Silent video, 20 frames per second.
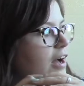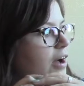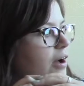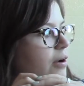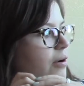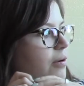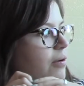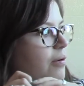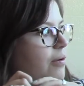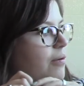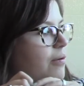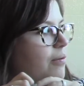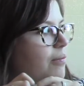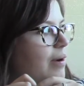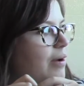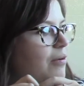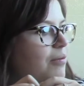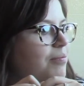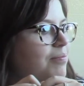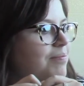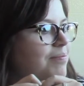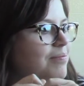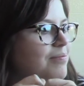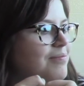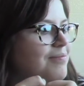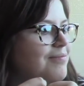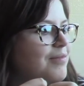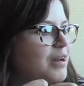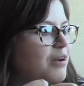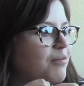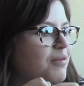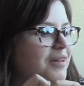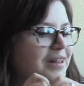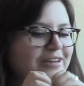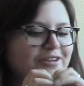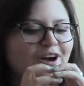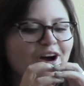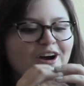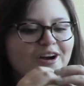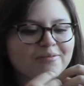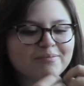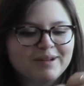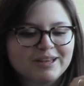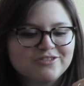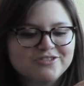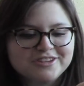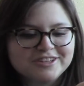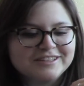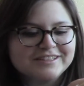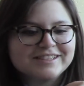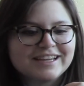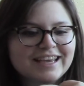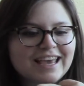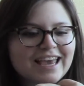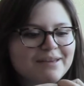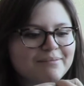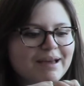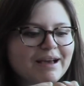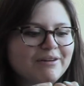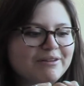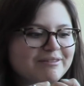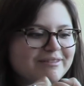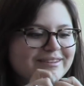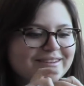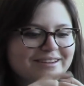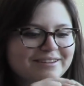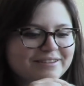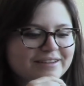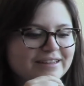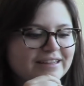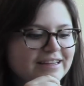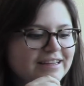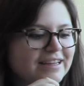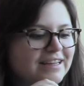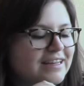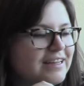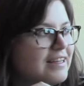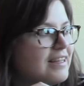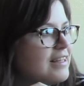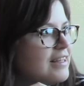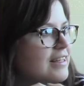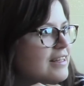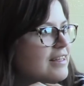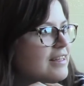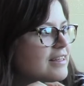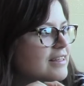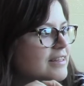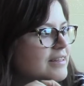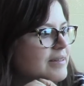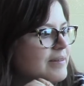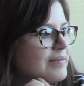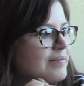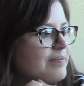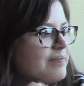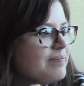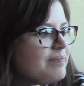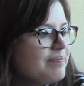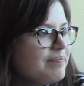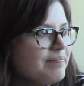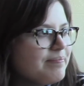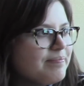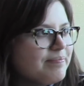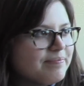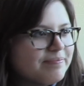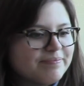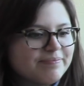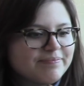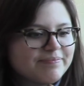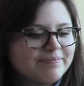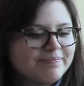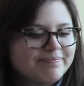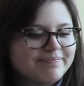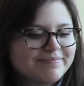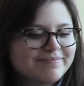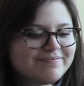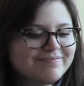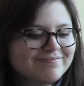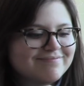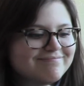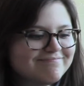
Uh, well, we don't really talk much since I came out, so. Oh, I'm sorry.